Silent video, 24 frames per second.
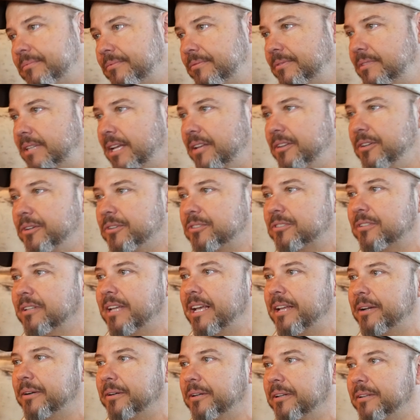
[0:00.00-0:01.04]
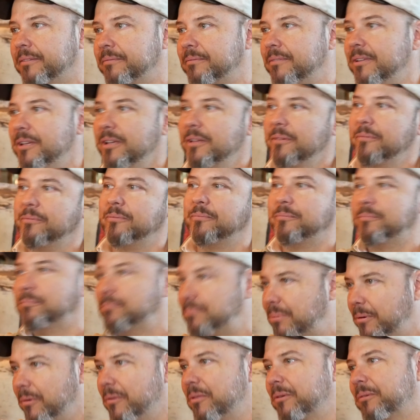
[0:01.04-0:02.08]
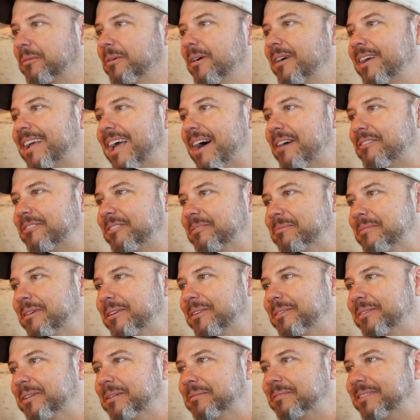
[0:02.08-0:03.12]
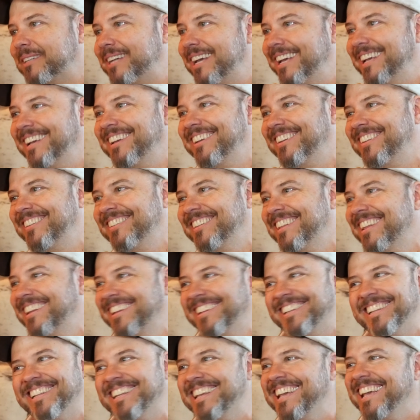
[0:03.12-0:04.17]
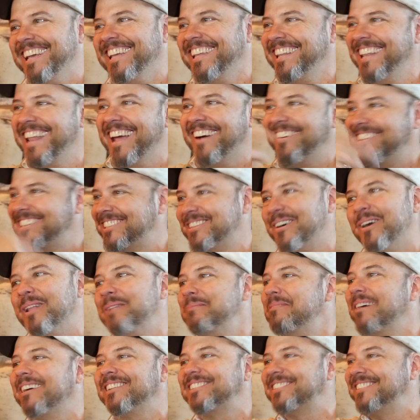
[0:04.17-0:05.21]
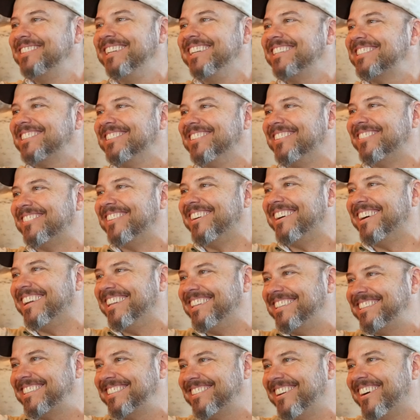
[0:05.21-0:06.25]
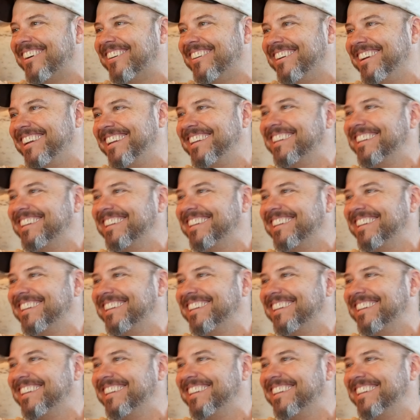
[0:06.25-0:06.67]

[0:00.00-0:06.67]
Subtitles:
10 years later, you pull the rug out from under them. Now it's all about traditional rods. Yeah. Sorry.